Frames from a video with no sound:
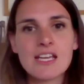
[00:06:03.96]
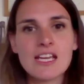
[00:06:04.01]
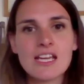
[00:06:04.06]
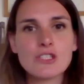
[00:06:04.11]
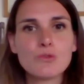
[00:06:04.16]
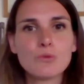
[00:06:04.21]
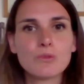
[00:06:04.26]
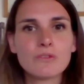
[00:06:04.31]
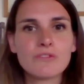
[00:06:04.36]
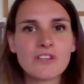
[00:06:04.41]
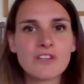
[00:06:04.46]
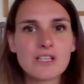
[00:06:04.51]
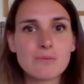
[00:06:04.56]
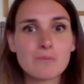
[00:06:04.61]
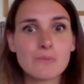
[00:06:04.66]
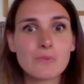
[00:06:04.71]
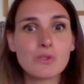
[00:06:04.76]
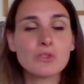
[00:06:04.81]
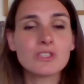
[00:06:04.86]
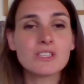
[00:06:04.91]
and you will find
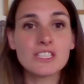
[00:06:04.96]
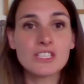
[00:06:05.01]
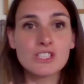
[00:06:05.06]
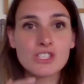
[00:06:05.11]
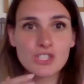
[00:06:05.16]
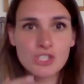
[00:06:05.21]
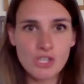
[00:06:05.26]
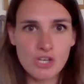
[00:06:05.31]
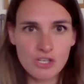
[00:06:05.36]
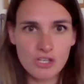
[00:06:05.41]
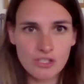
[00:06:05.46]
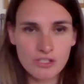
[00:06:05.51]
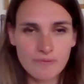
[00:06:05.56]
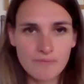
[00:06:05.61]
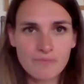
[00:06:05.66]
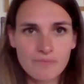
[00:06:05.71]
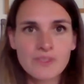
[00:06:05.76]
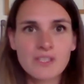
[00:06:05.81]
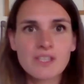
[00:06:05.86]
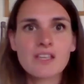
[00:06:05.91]
mostly chalk.
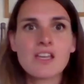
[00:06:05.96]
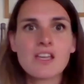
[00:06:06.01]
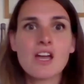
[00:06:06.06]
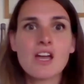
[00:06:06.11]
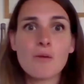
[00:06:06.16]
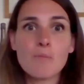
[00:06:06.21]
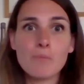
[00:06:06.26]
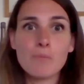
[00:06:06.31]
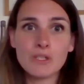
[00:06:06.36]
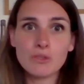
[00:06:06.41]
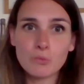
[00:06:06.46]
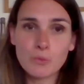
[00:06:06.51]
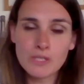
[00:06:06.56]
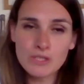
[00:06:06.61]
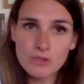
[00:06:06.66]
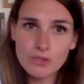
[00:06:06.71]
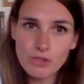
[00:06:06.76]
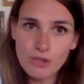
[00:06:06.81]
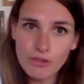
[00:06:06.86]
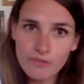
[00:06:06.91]
But when
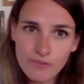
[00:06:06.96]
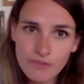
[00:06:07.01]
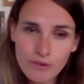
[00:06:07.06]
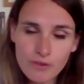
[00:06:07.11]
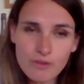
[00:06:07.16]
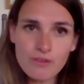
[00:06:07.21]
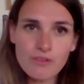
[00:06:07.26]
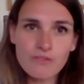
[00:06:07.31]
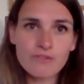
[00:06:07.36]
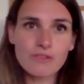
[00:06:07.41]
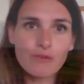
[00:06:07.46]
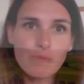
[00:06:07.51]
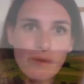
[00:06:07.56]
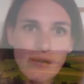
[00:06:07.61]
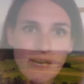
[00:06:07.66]
you go further from